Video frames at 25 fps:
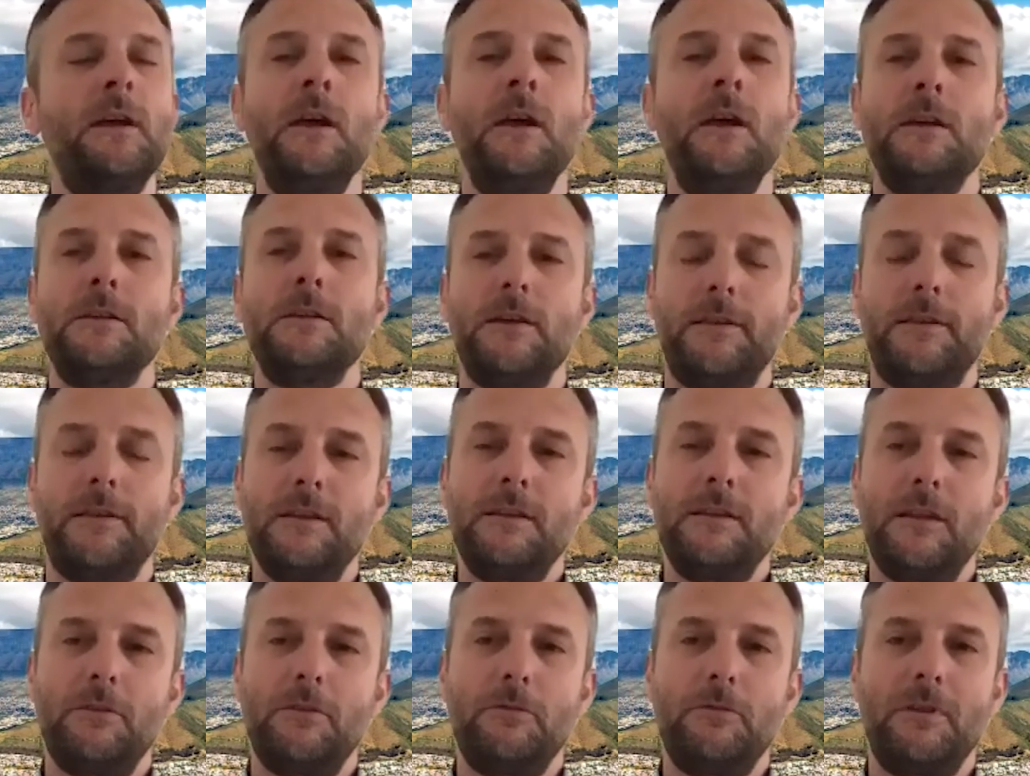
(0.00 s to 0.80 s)
So I think
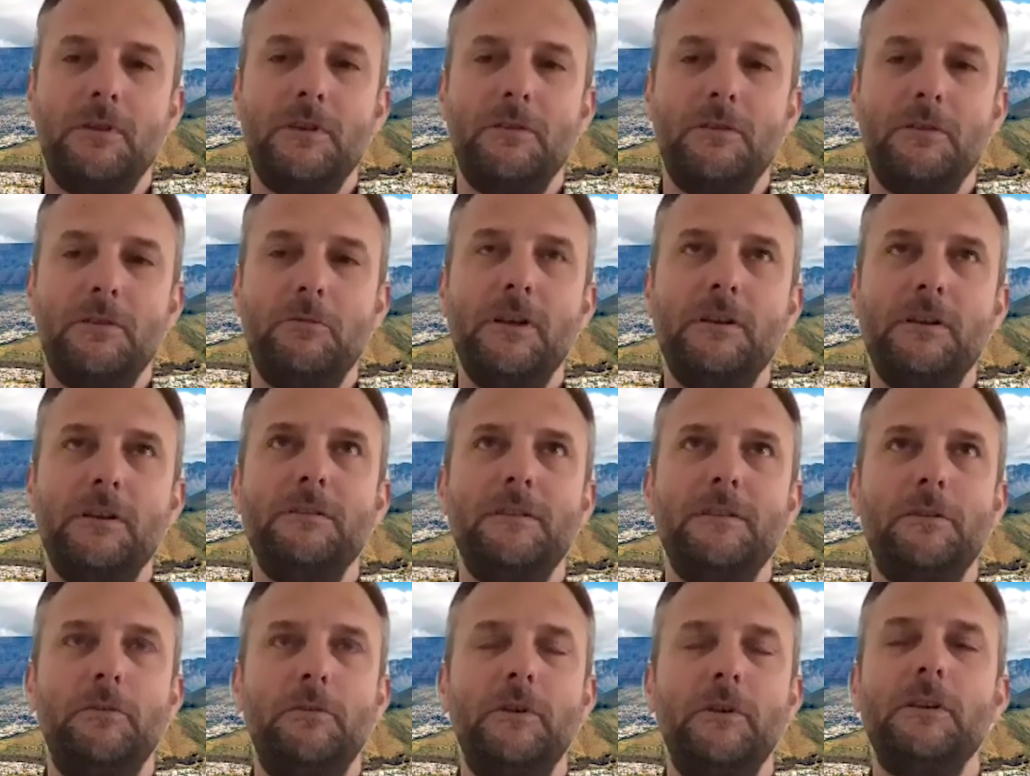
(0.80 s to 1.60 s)
the
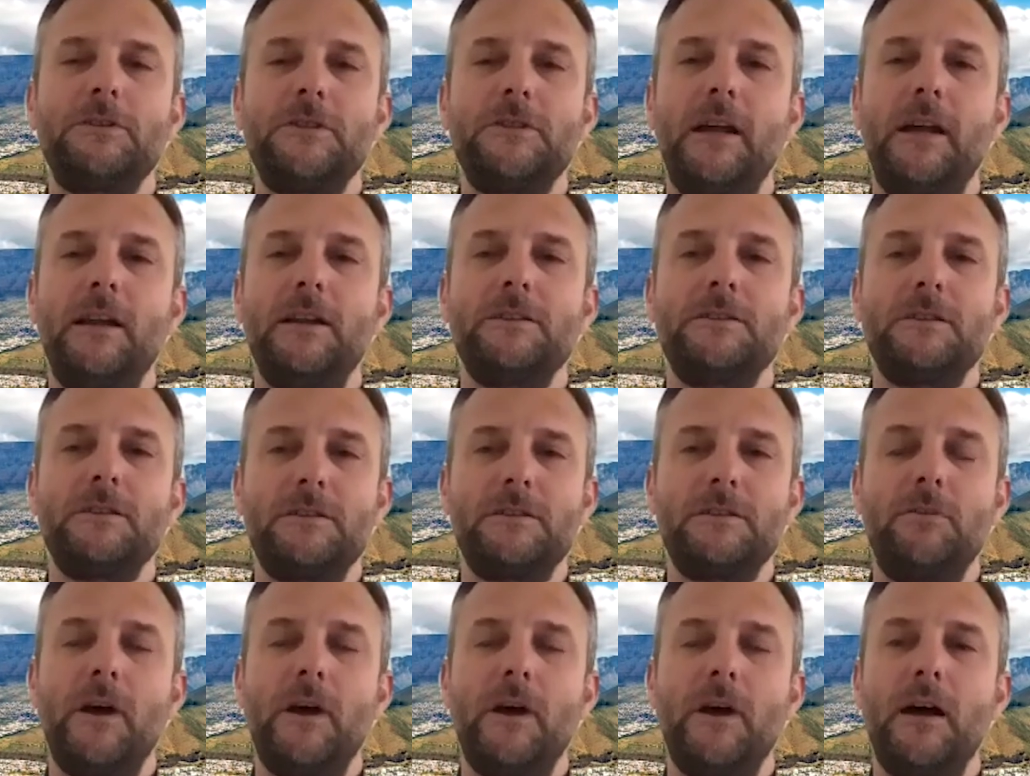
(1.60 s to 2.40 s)
real challenges
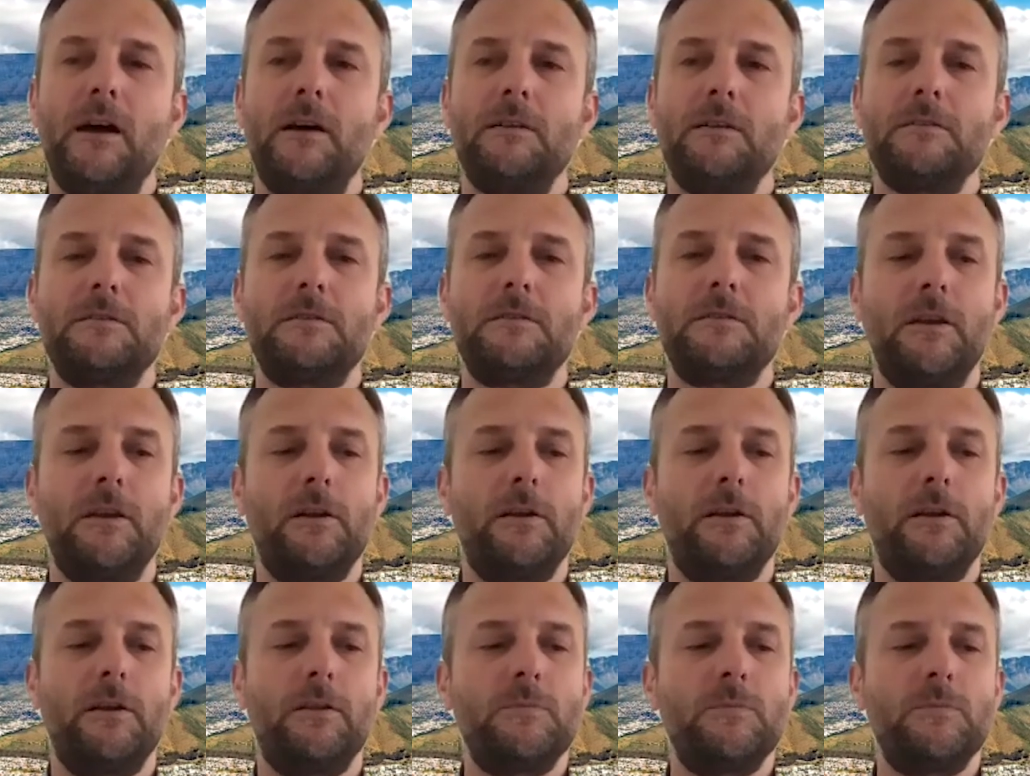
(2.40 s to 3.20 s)
around
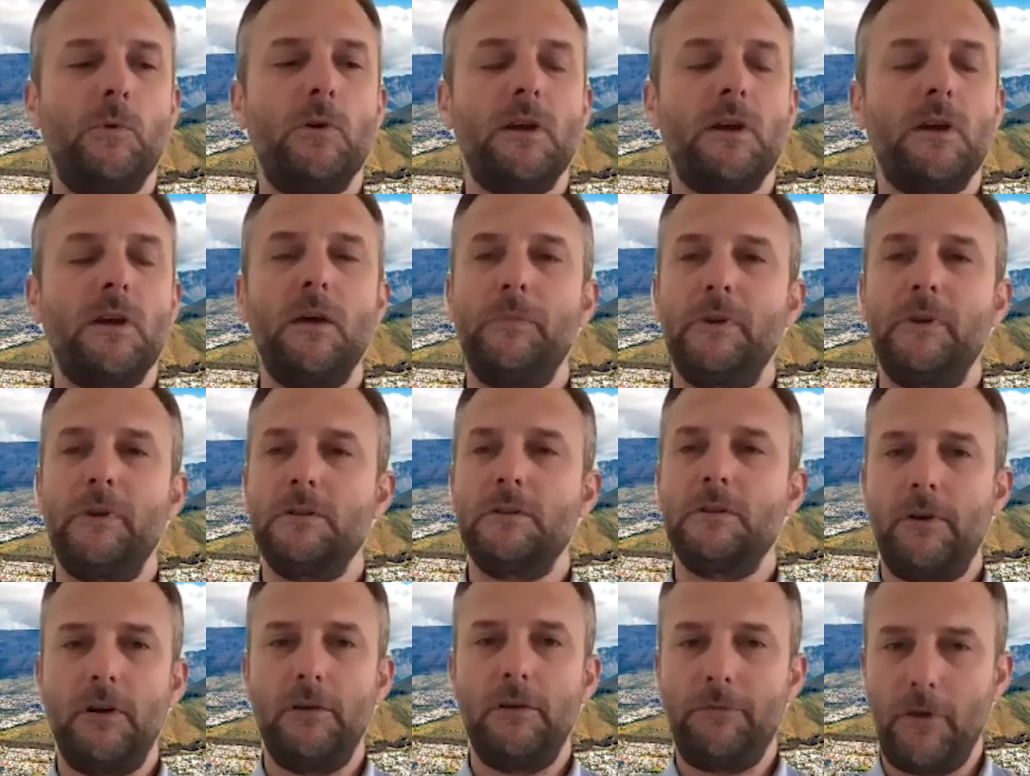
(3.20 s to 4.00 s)
the smaller companies are
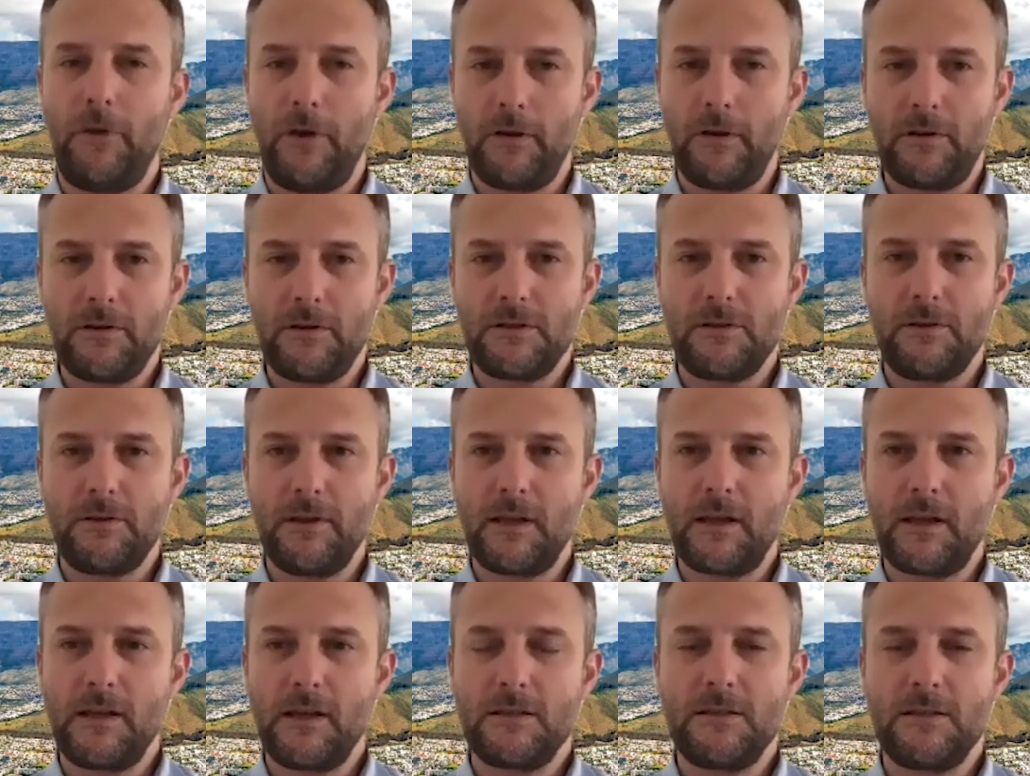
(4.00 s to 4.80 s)
very focused on their
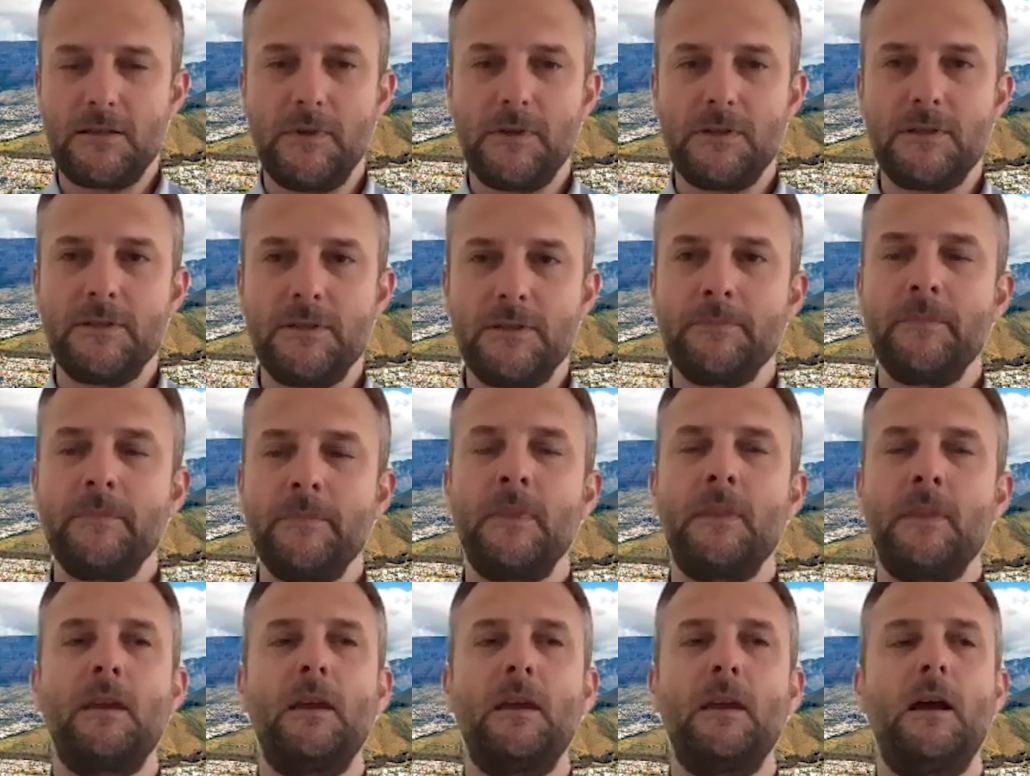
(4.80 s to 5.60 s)
customers
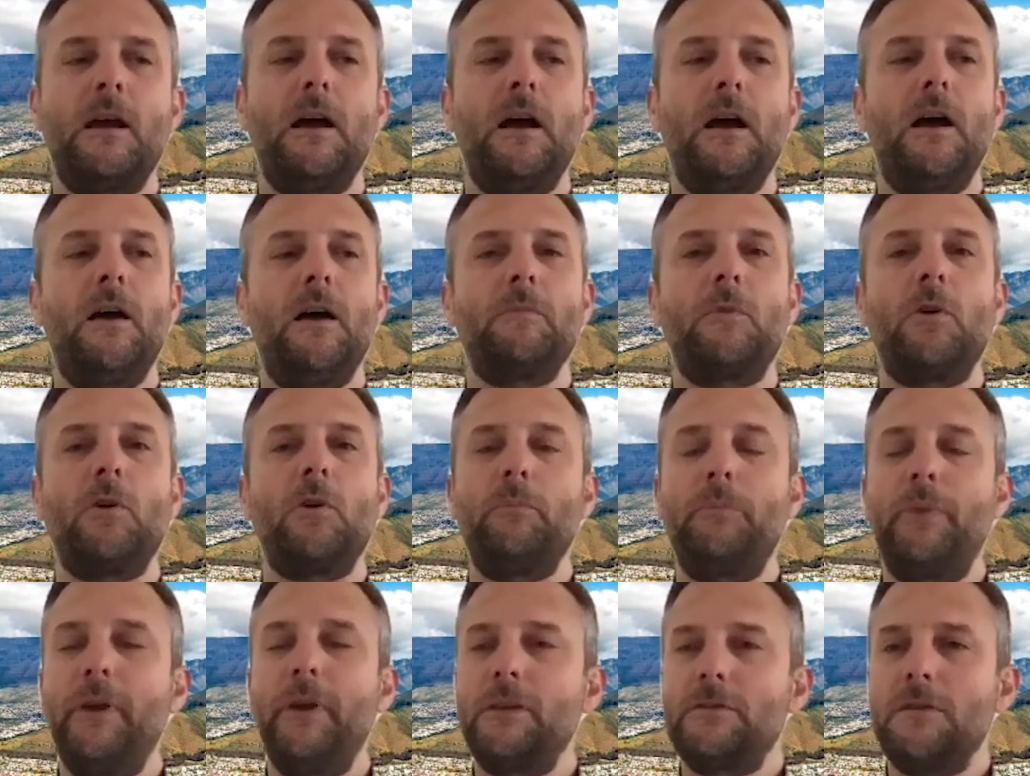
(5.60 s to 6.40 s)

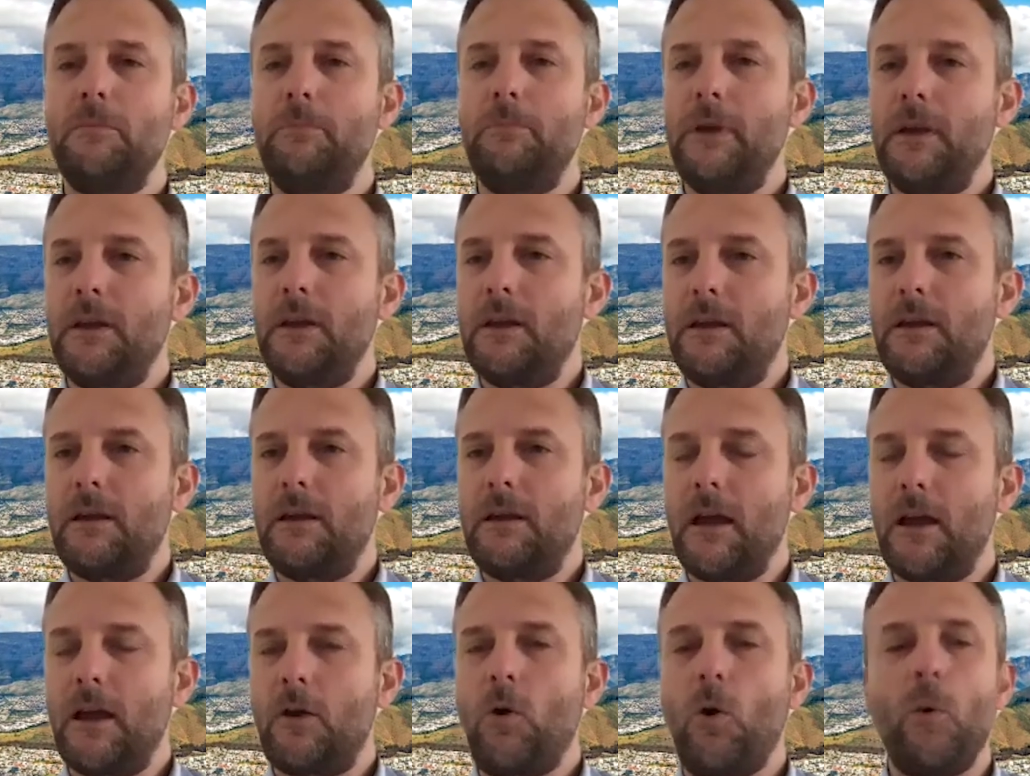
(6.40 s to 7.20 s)
compared to a big
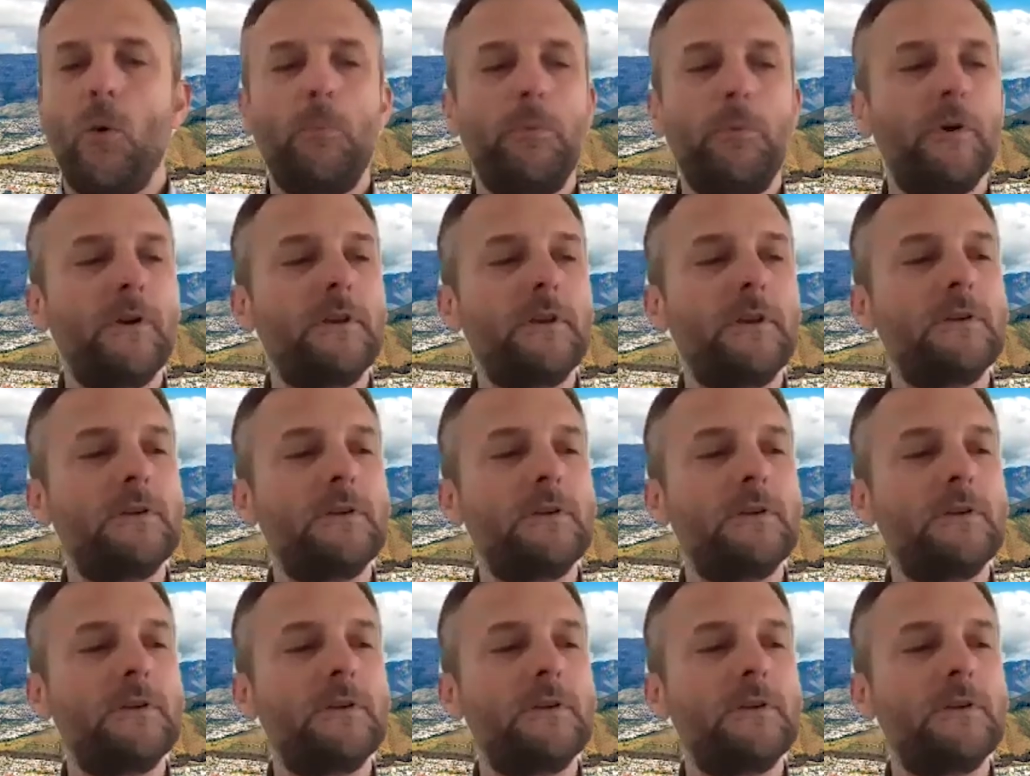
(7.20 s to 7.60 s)
corporate.